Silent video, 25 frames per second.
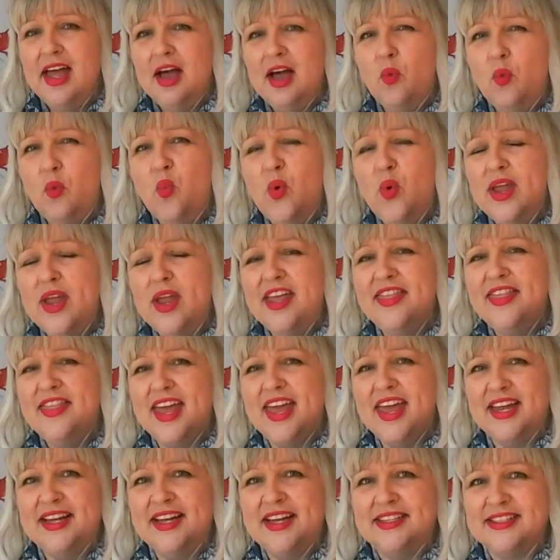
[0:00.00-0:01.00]
where
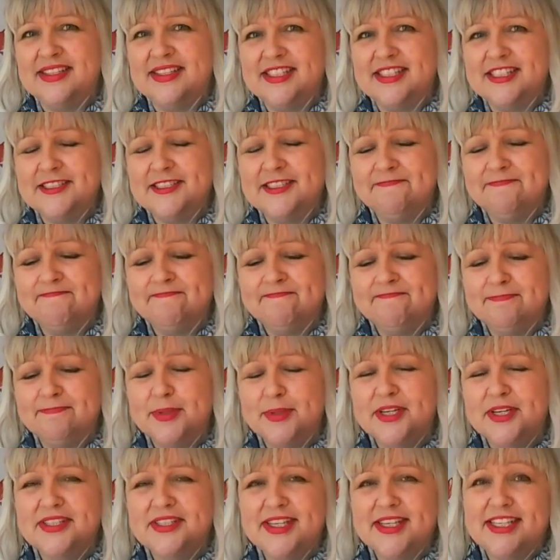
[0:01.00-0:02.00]
that is,
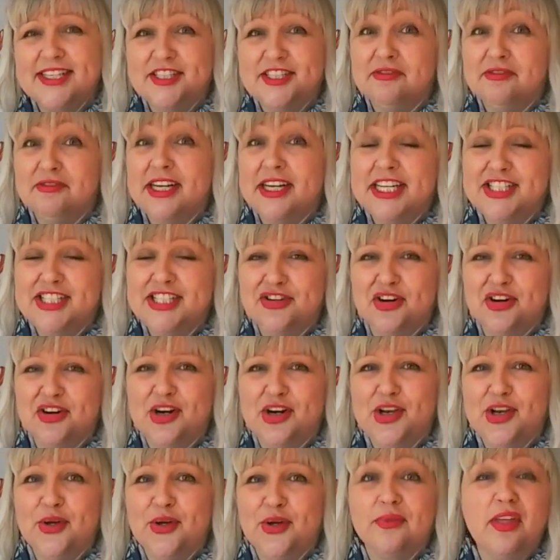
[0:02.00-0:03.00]
because that's a really strong
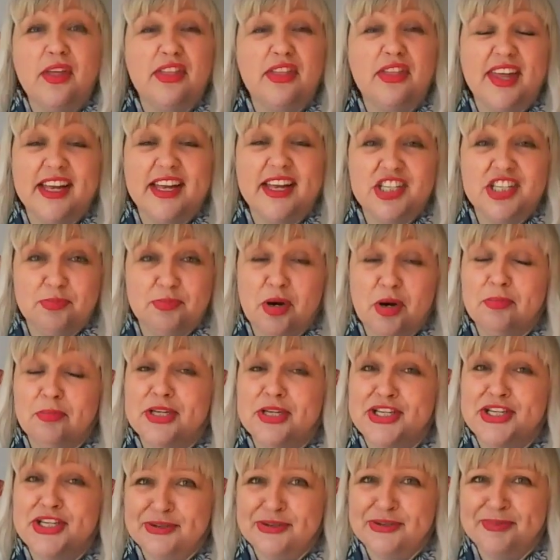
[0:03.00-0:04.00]
clue of the things you probably
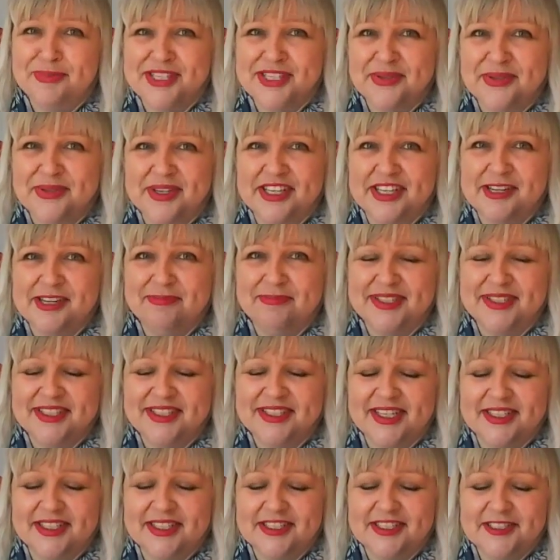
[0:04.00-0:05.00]
should be doing in your
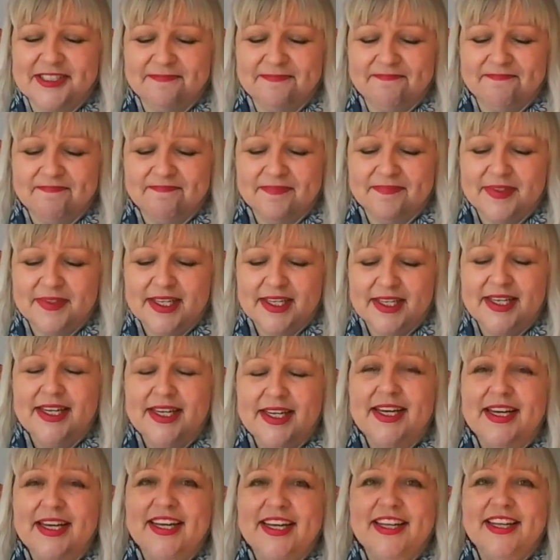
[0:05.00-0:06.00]
business.
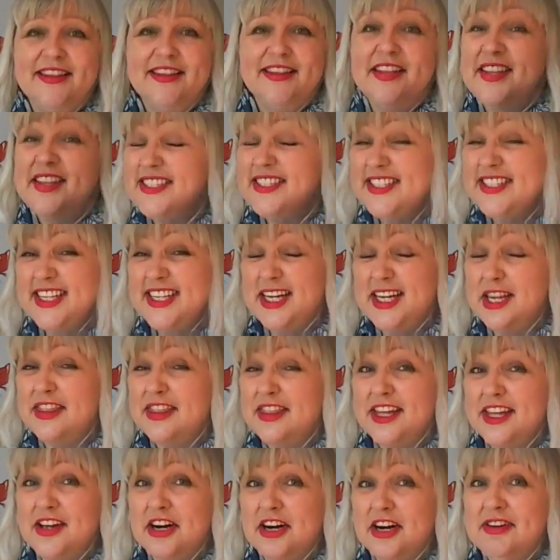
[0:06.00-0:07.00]
Then the second
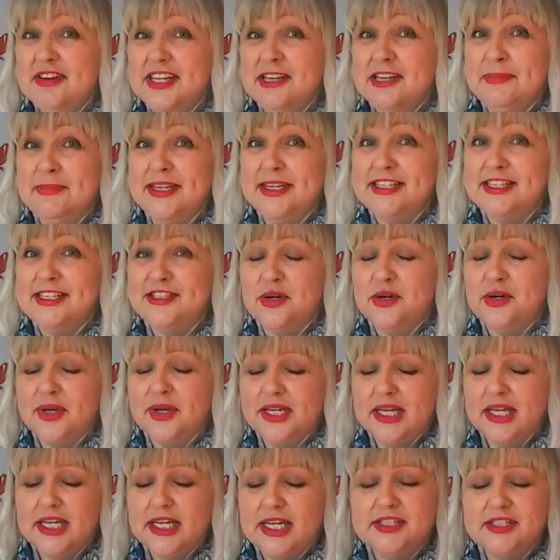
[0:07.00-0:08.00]
thing I recommend
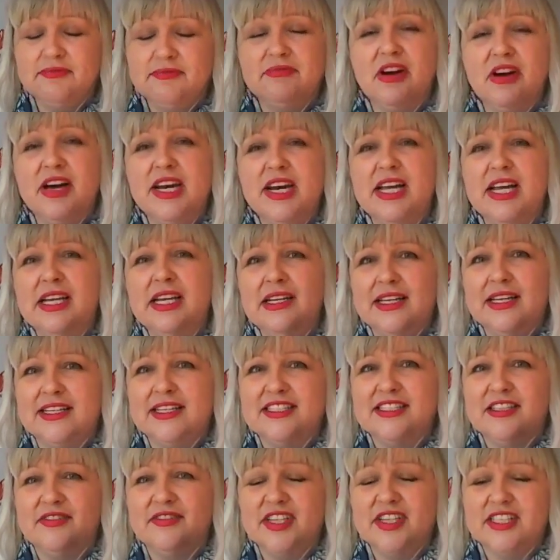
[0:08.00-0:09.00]
doing is write a
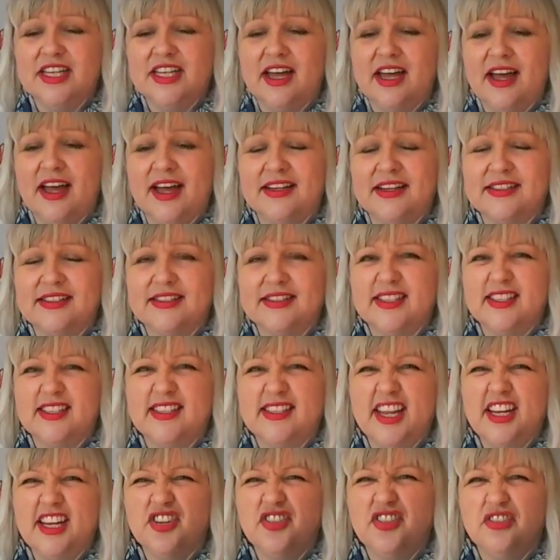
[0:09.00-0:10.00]
list of the tasks
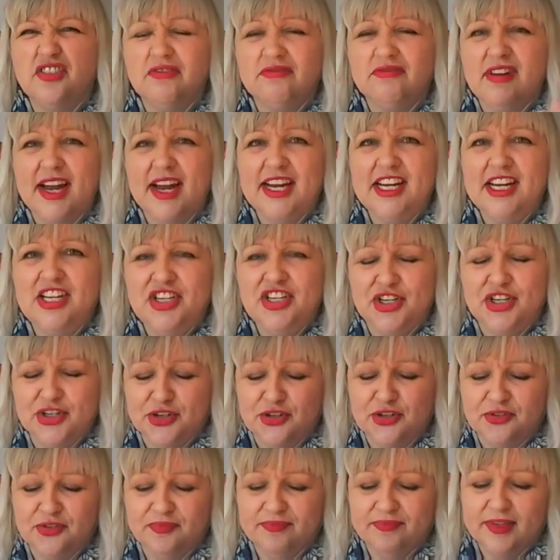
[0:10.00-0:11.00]
that drain
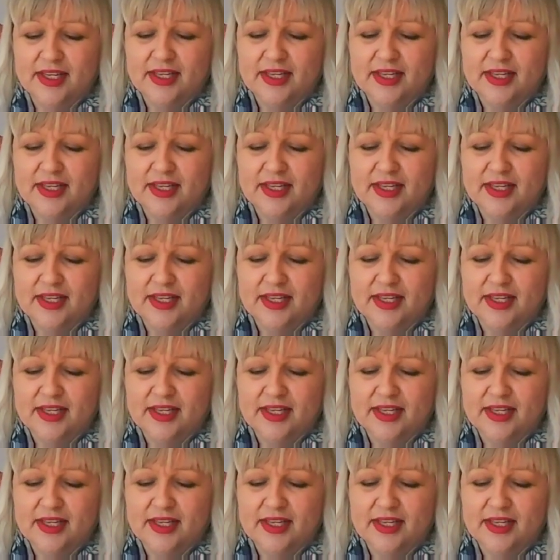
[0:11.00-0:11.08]
you.